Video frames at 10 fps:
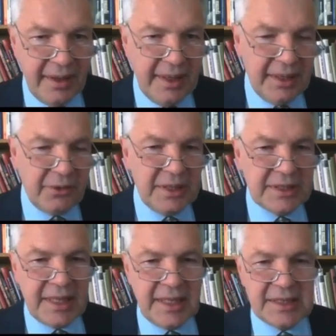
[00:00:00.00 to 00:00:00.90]

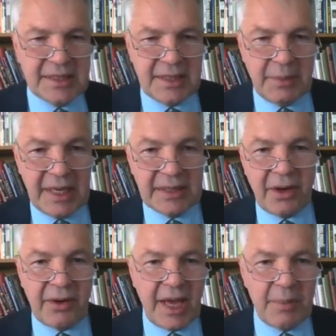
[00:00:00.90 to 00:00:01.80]
increasing its
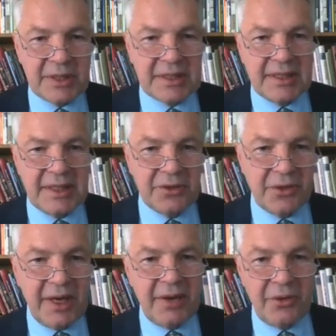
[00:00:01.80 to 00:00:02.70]
military capacity in the
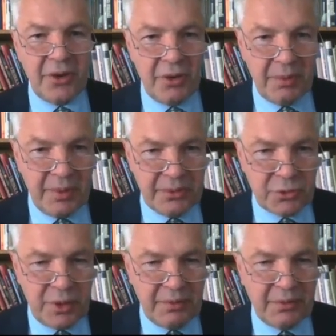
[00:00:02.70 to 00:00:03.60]
area,
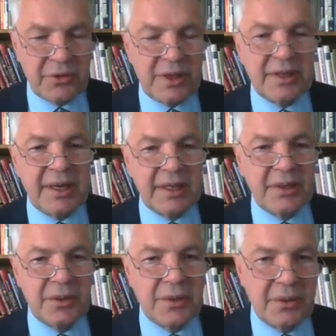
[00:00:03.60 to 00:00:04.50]
even
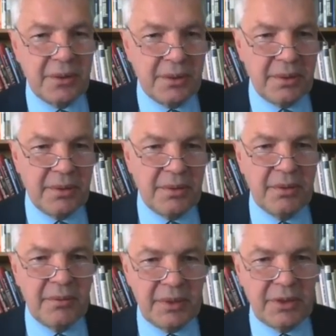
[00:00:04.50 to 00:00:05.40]
threatening
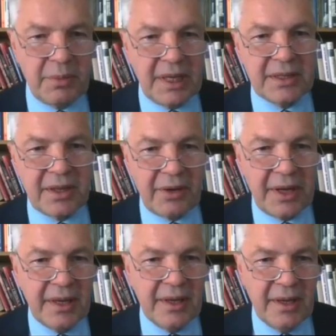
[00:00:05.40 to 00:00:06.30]
with the military